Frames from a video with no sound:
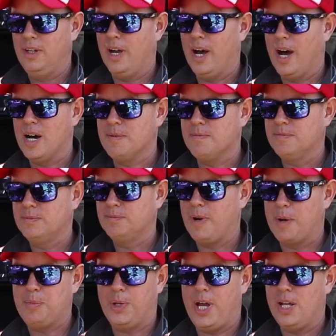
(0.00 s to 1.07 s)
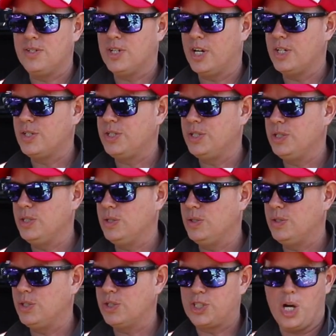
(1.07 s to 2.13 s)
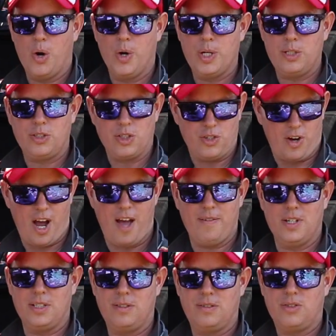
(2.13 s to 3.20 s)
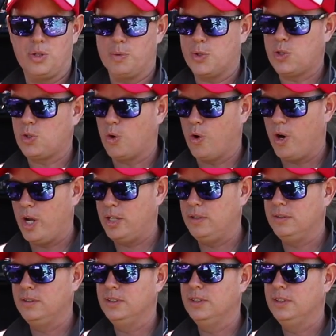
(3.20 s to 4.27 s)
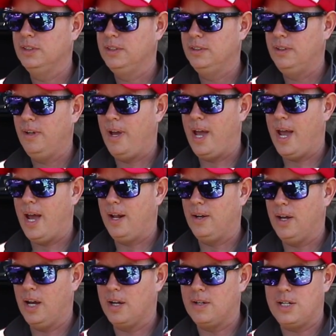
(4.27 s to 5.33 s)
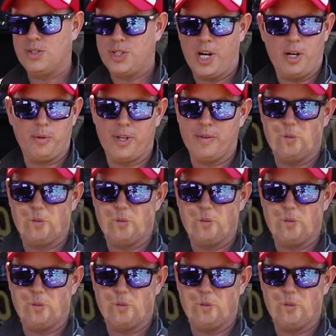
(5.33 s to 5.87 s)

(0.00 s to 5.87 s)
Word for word: Um, my plans are to, to show it, to drive it, to restore it, and, uh, and share it with